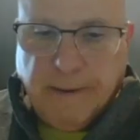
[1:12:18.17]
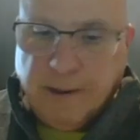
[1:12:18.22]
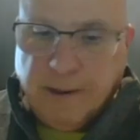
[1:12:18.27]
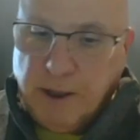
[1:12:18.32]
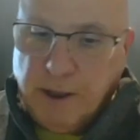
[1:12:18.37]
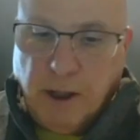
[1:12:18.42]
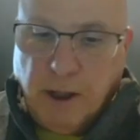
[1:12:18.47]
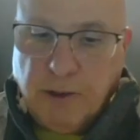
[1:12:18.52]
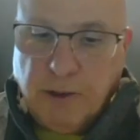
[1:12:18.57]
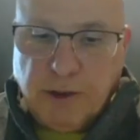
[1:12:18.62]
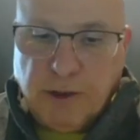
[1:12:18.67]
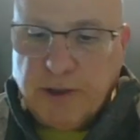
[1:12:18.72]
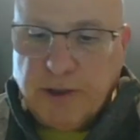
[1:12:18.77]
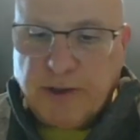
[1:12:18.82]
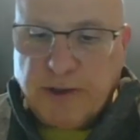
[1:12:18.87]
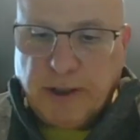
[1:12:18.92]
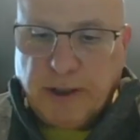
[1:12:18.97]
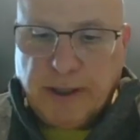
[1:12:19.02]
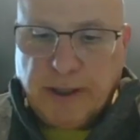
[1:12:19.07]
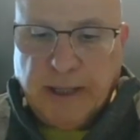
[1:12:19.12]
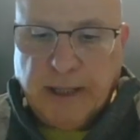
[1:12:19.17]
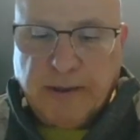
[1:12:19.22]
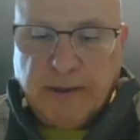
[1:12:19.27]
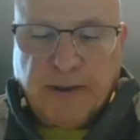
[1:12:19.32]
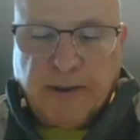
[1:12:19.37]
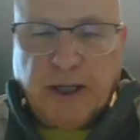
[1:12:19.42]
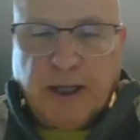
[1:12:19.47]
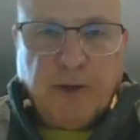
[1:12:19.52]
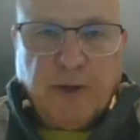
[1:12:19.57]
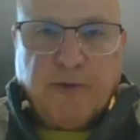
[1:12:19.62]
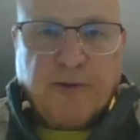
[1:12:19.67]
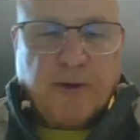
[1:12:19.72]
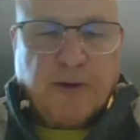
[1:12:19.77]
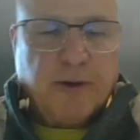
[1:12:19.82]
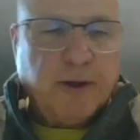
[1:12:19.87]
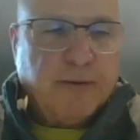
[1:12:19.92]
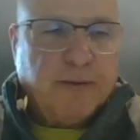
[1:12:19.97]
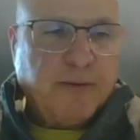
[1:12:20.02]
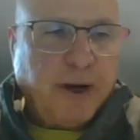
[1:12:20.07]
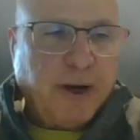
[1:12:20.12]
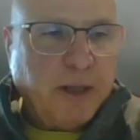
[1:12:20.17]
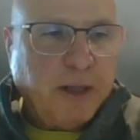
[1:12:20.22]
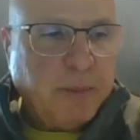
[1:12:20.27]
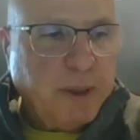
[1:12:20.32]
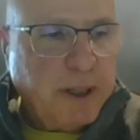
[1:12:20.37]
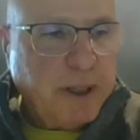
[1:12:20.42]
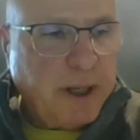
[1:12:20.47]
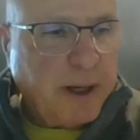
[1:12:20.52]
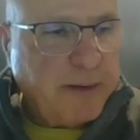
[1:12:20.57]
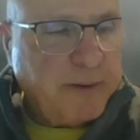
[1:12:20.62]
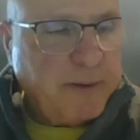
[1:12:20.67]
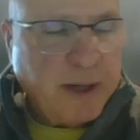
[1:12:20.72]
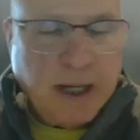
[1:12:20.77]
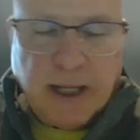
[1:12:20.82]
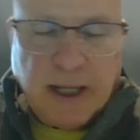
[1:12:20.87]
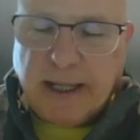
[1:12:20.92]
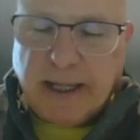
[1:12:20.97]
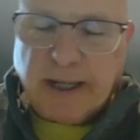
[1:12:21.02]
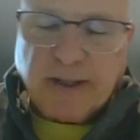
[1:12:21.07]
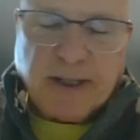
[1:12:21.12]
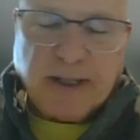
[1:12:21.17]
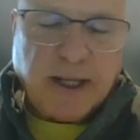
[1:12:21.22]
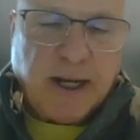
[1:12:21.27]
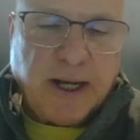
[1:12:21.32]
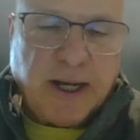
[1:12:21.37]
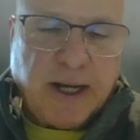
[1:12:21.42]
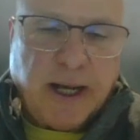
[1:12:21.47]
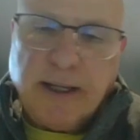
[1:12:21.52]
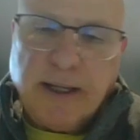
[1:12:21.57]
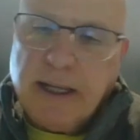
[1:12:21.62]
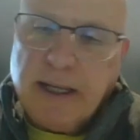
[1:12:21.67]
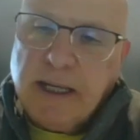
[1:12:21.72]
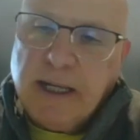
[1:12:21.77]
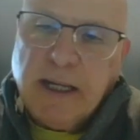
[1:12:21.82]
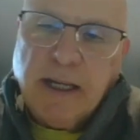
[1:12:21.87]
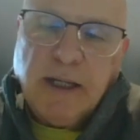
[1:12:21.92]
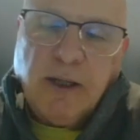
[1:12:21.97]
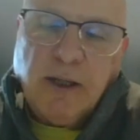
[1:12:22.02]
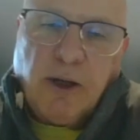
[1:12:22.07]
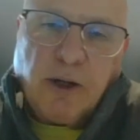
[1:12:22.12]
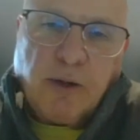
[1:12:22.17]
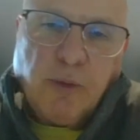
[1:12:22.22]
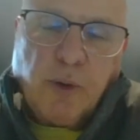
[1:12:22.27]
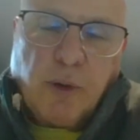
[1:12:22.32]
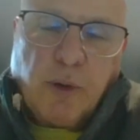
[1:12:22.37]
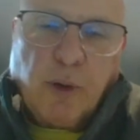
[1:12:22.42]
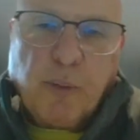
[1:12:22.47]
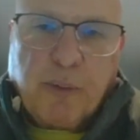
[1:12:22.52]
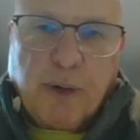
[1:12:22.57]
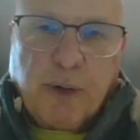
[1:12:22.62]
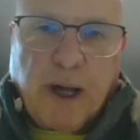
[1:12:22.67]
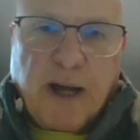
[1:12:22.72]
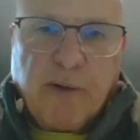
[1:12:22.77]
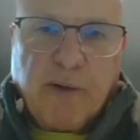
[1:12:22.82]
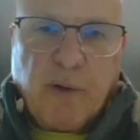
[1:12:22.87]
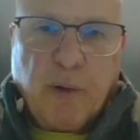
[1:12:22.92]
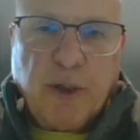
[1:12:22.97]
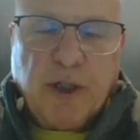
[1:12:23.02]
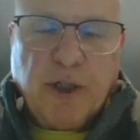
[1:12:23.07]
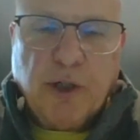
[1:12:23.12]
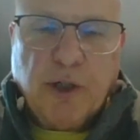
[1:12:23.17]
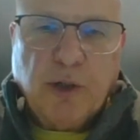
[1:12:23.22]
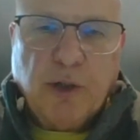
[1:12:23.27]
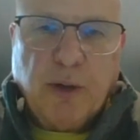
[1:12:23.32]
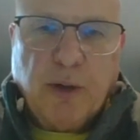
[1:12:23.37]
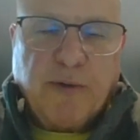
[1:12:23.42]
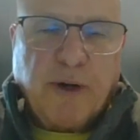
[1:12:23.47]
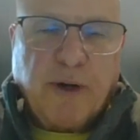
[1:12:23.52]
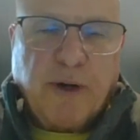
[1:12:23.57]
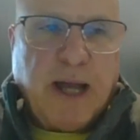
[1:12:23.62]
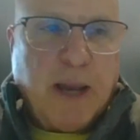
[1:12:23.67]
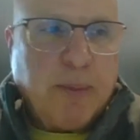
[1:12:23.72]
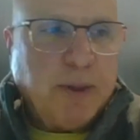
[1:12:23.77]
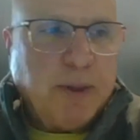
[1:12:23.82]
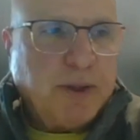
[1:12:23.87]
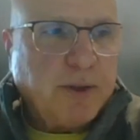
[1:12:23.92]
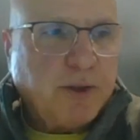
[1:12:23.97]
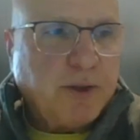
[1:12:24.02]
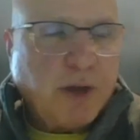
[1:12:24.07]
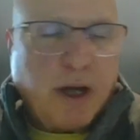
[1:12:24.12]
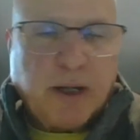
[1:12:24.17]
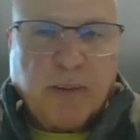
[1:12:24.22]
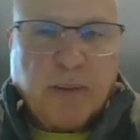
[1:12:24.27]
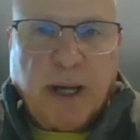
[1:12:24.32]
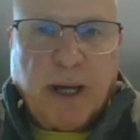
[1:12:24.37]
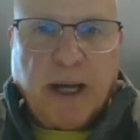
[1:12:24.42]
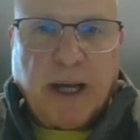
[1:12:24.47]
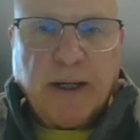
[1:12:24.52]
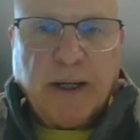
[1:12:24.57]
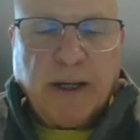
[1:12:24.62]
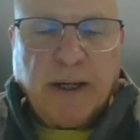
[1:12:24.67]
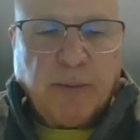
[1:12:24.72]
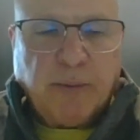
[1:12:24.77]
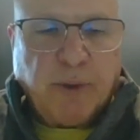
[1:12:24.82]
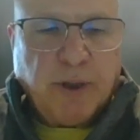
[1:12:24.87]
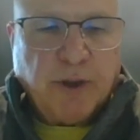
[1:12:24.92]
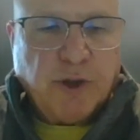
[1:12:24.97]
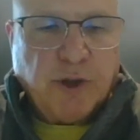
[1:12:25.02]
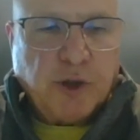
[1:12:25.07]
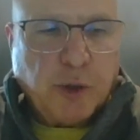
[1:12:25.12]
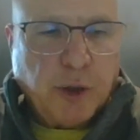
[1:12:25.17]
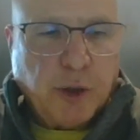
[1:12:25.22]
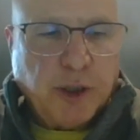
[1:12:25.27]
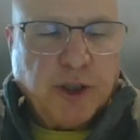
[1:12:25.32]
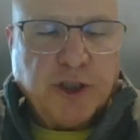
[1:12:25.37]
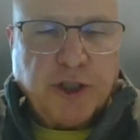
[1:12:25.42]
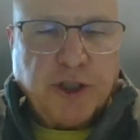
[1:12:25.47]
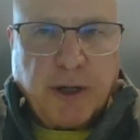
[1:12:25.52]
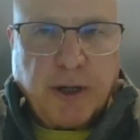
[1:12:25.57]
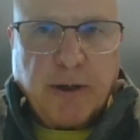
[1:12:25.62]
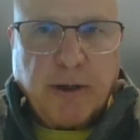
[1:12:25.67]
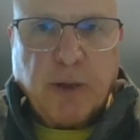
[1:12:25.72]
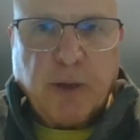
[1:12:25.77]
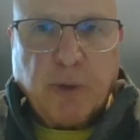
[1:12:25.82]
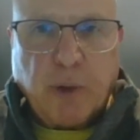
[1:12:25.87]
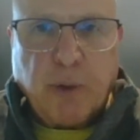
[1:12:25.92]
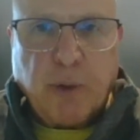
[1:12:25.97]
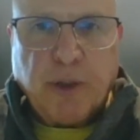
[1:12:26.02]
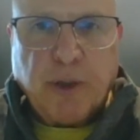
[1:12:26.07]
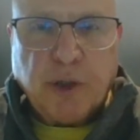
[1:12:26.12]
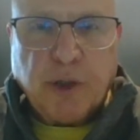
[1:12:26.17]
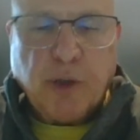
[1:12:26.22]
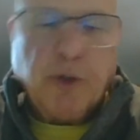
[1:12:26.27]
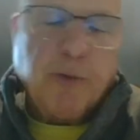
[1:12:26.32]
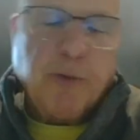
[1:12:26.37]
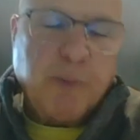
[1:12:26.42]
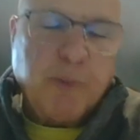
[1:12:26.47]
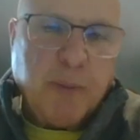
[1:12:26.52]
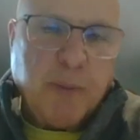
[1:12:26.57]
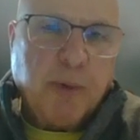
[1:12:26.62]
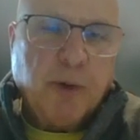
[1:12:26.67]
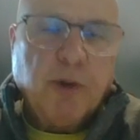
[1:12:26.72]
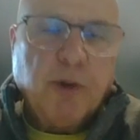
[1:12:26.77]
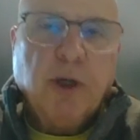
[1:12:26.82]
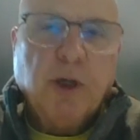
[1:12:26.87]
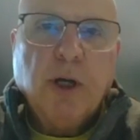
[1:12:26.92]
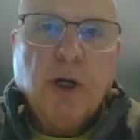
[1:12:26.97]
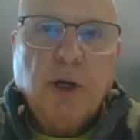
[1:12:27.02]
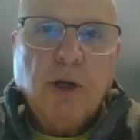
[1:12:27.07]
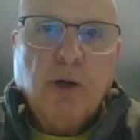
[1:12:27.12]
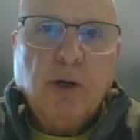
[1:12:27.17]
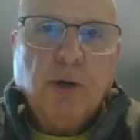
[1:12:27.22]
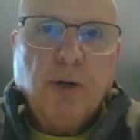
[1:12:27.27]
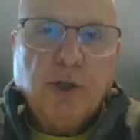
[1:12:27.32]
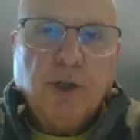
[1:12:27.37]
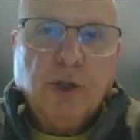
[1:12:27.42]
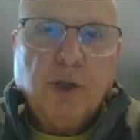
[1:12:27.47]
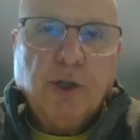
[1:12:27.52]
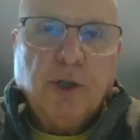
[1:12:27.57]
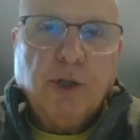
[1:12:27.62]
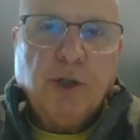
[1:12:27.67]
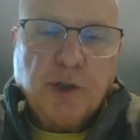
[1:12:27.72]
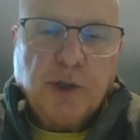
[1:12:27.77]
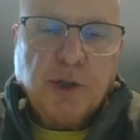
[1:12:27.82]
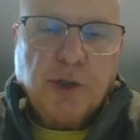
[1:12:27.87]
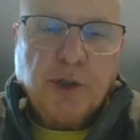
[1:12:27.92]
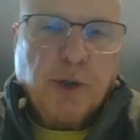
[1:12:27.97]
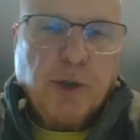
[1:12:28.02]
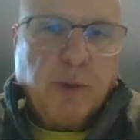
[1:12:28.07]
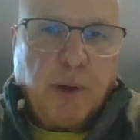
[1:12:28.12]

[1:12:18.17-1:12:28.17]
No, just again, thank you for inviting me. Like I said, look, we're proud of what we do. I'm very happy to talk about it, and we enjoy sharing what we do with people who enjoy what we do.